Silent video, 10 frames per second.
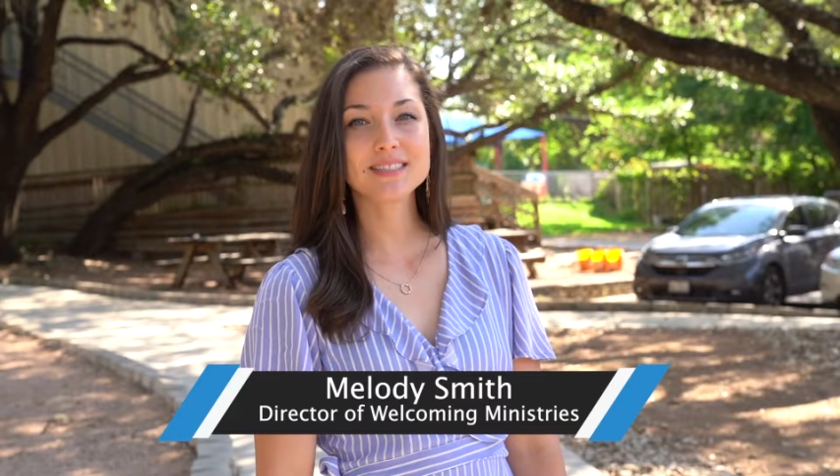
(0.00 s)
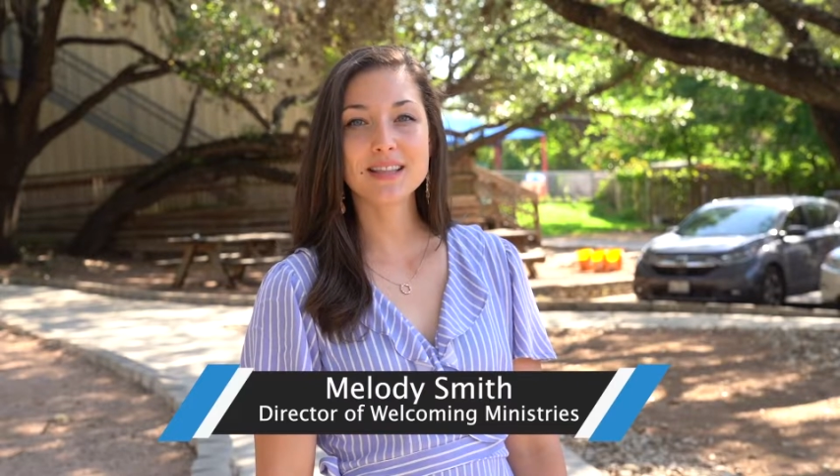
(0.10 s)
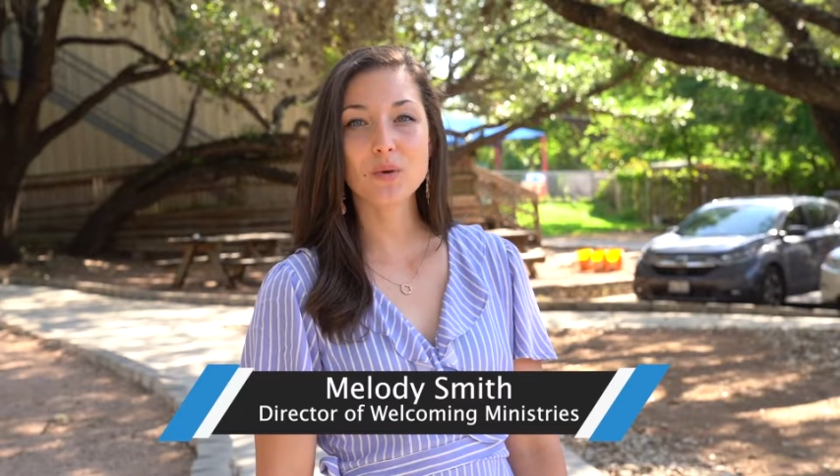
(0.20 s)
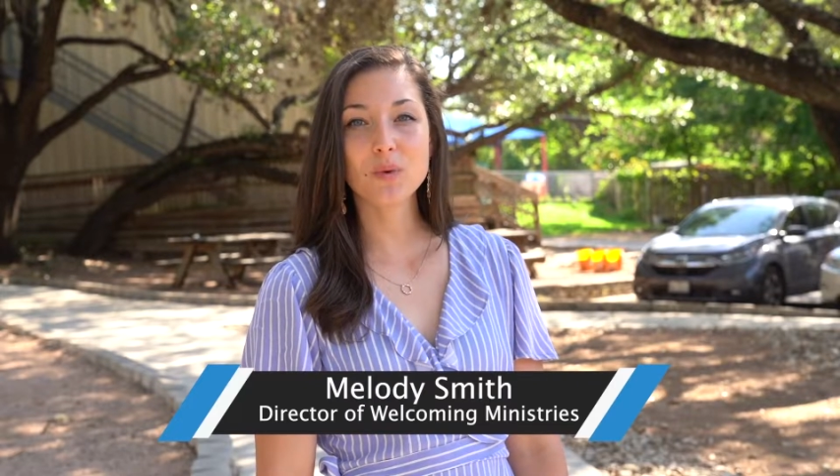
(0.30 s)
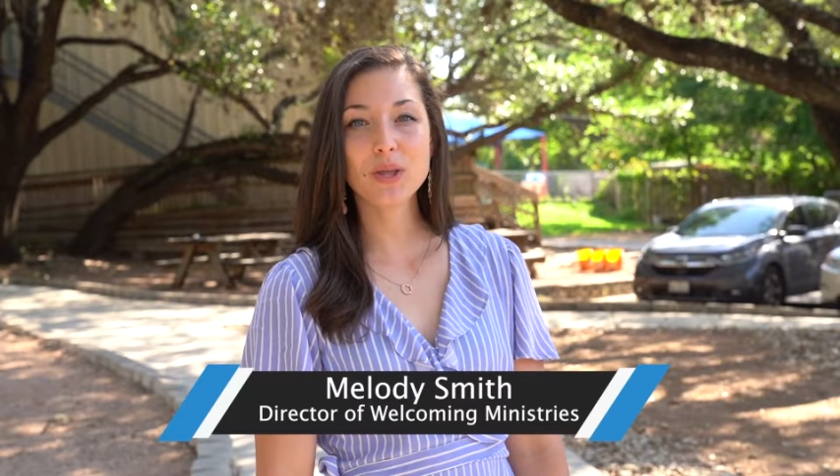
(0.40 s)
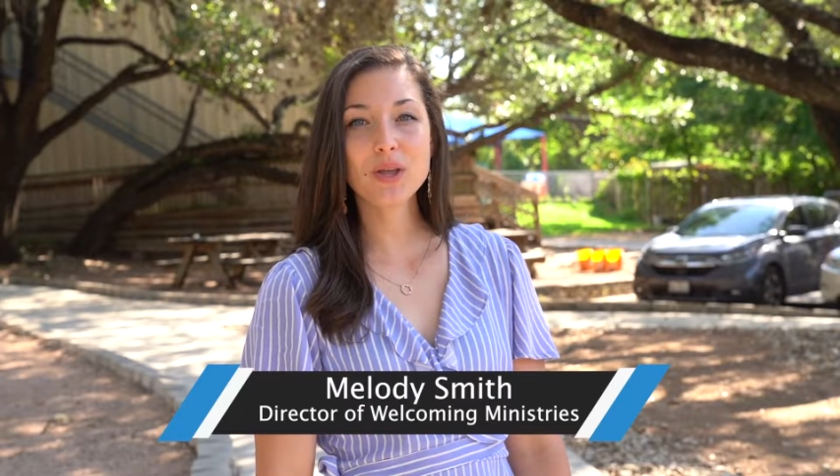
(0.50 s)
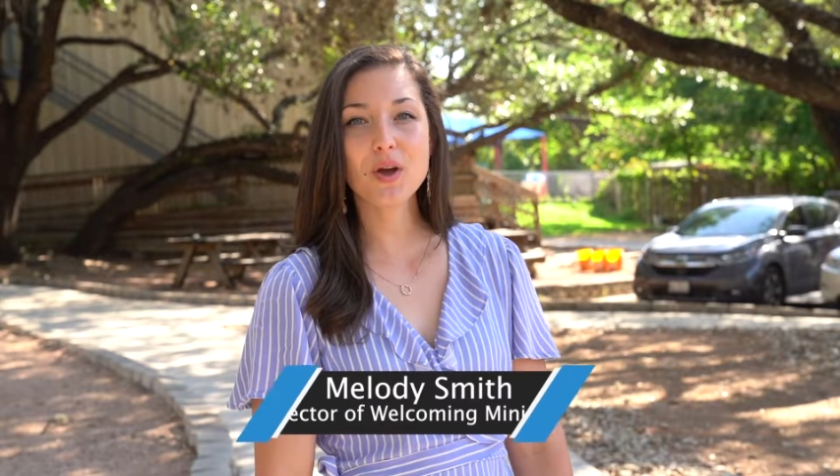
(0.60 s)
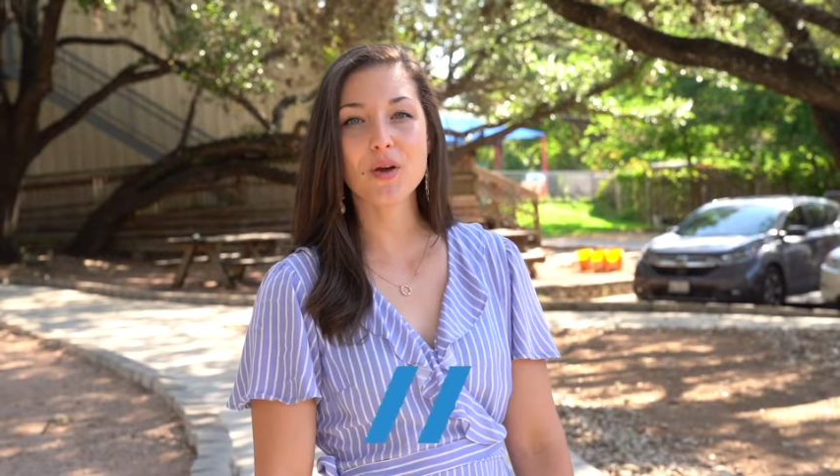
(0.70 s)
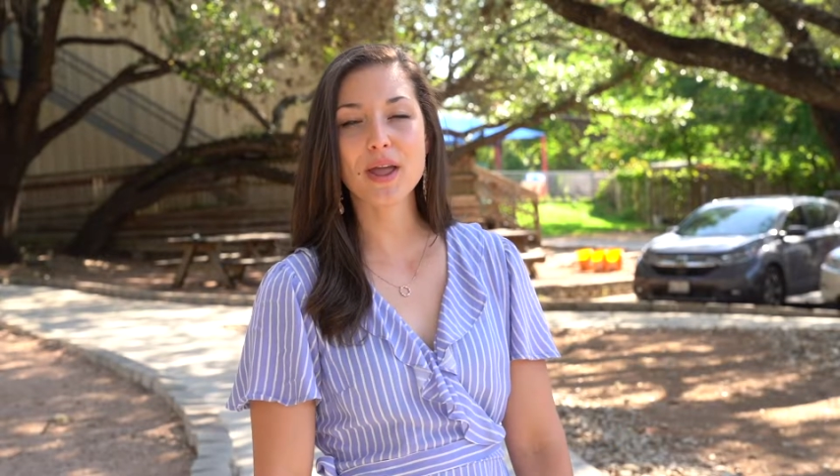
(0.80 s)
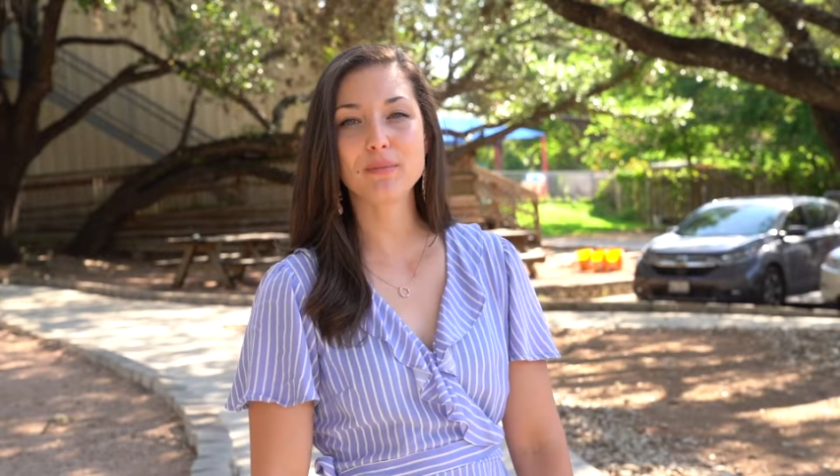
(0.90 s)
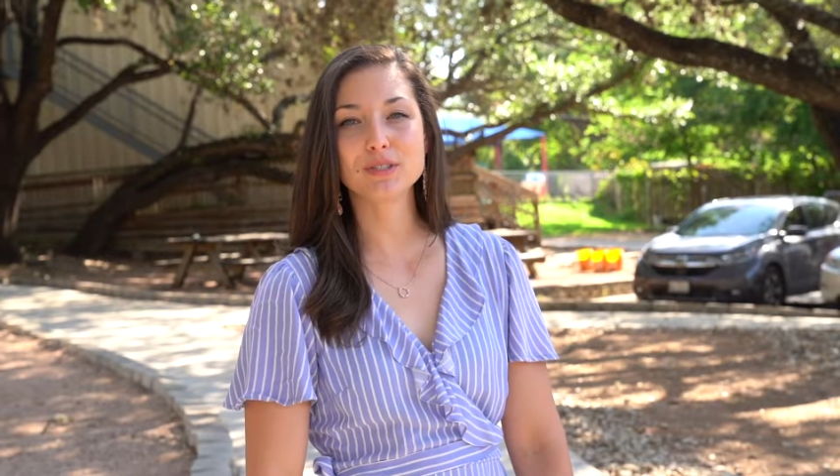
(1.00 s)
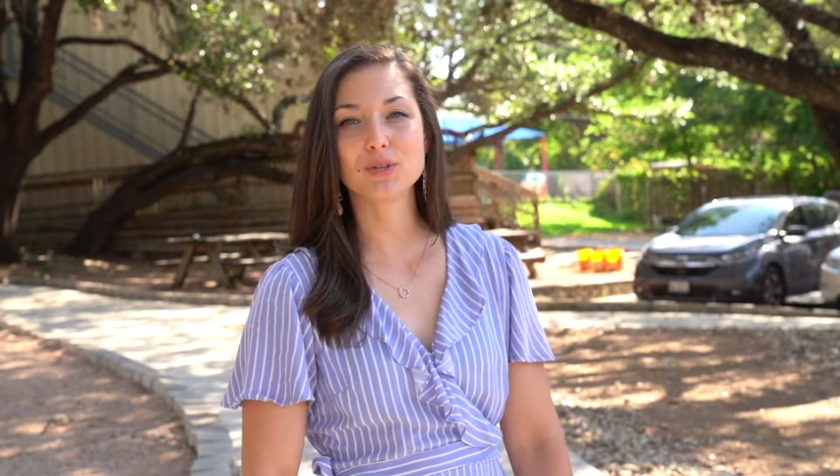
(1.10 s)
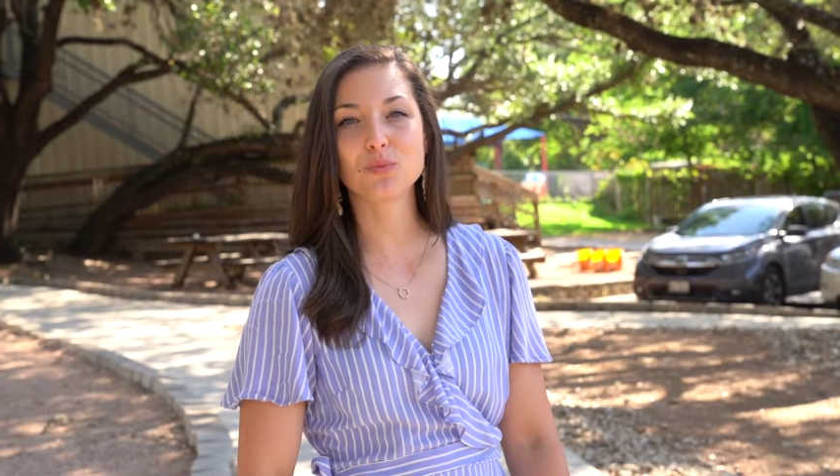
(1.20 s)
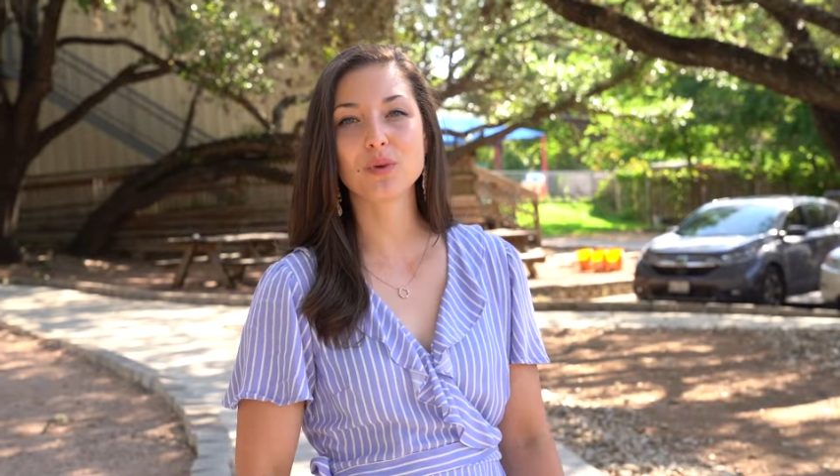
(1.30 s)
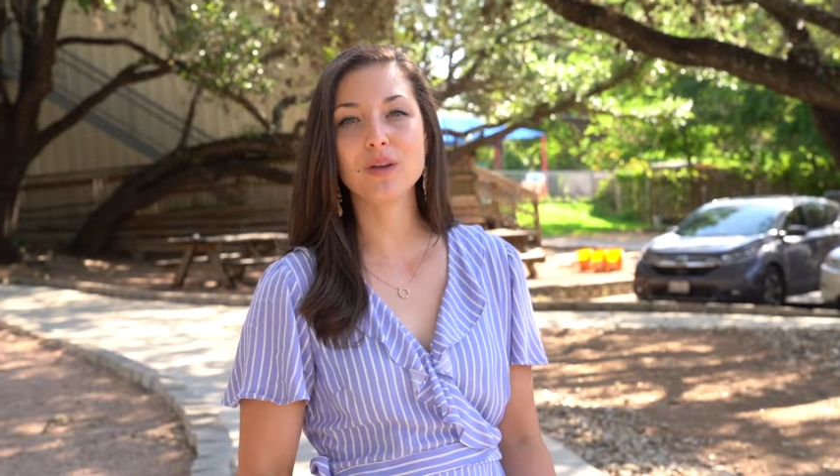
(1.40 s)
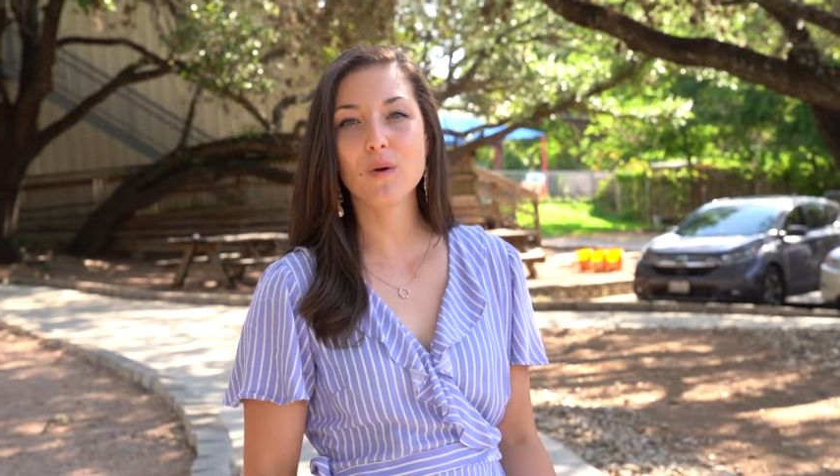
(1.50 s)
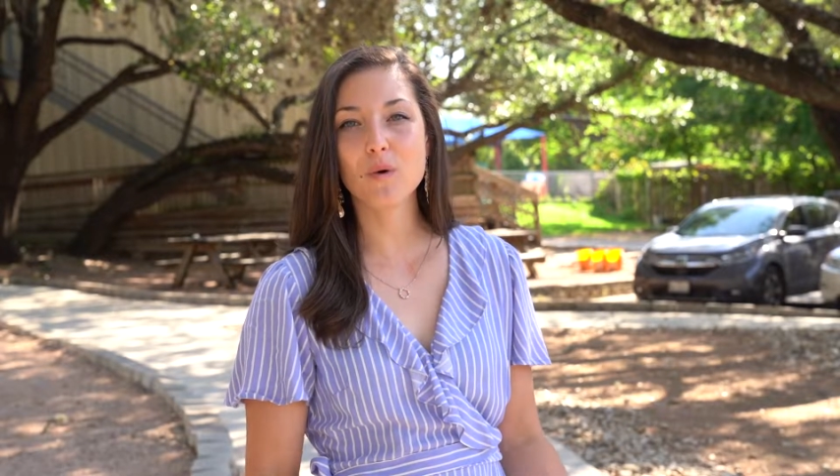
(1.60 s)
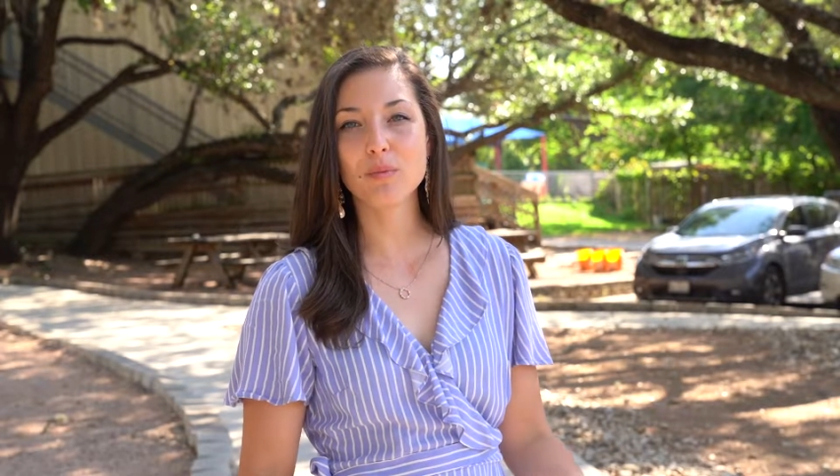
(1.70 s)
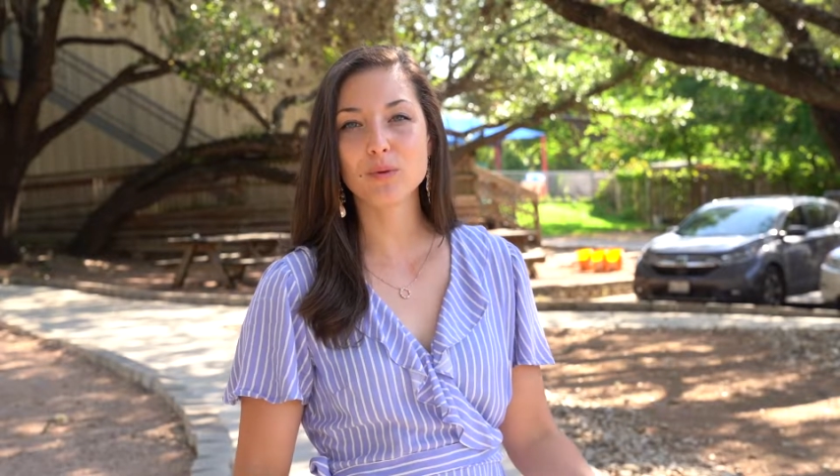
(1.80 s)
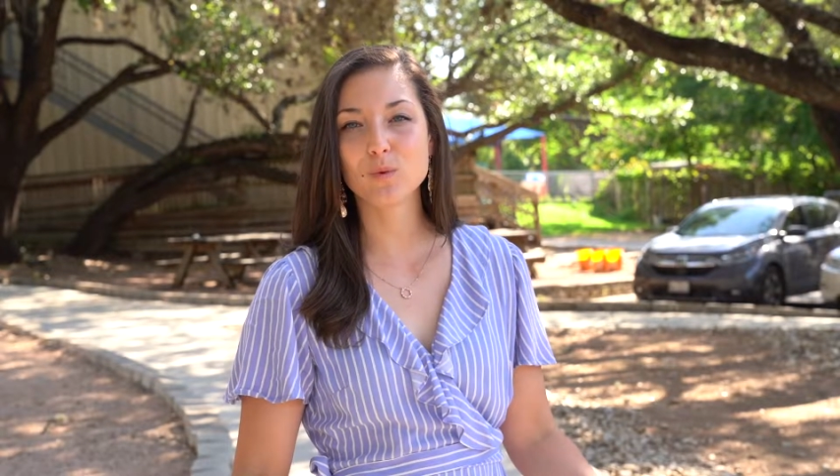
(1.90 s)
that we are able to
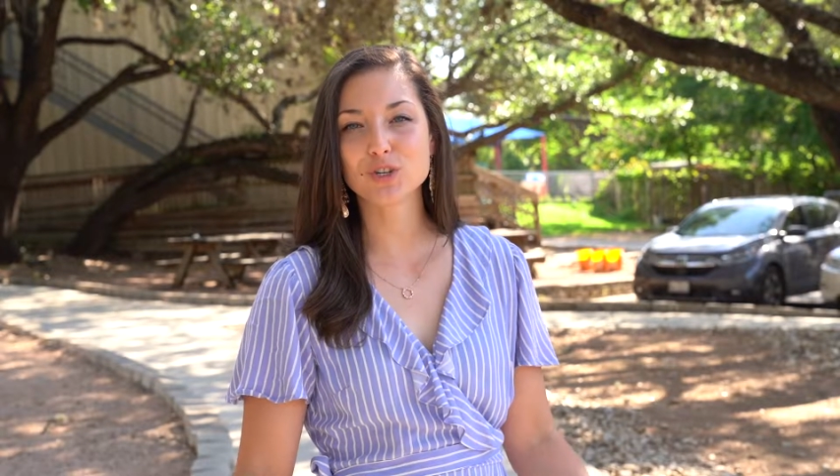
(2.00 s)
reopen